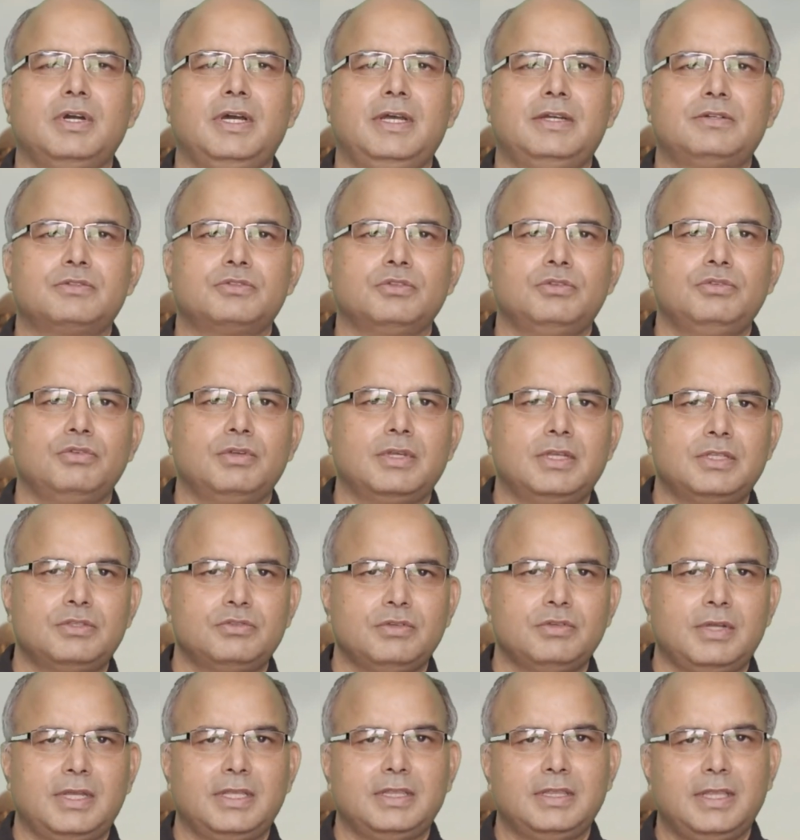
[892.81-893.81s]
and so you can
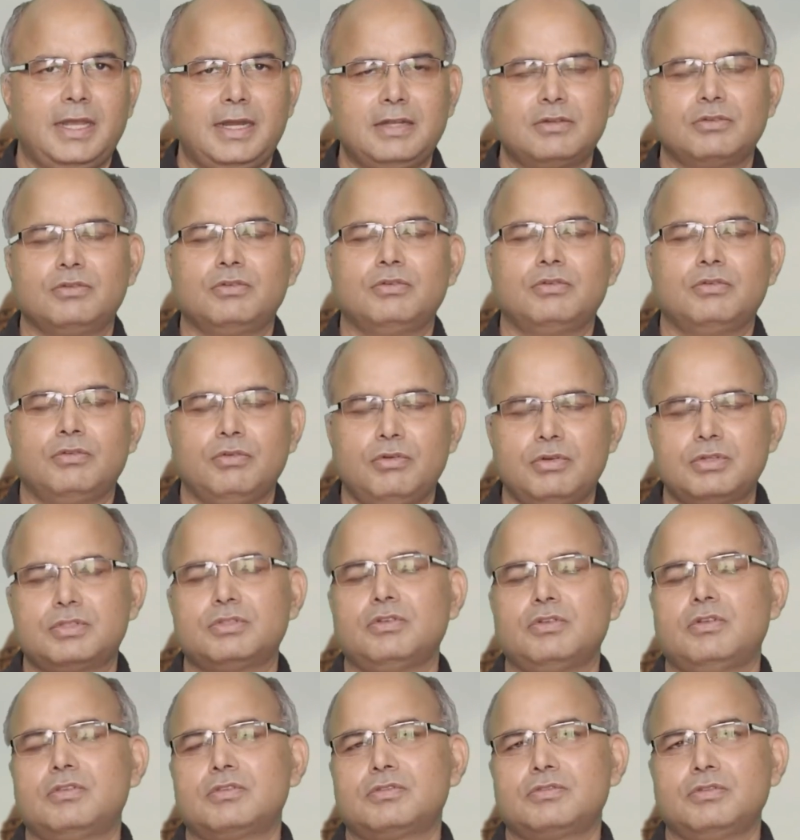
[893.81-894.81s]
join that course
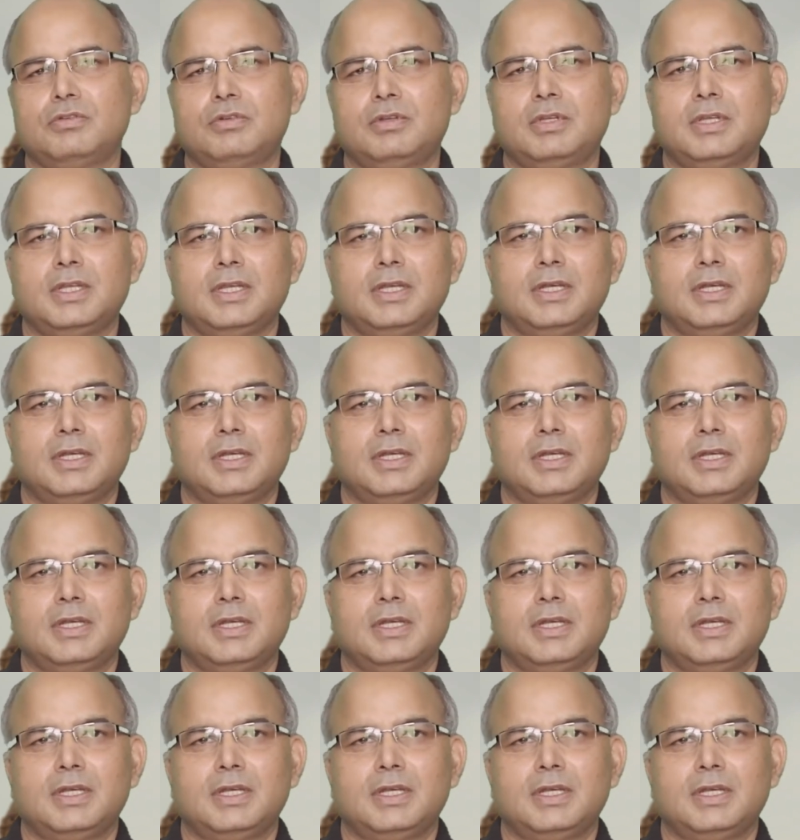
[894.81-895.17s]
also.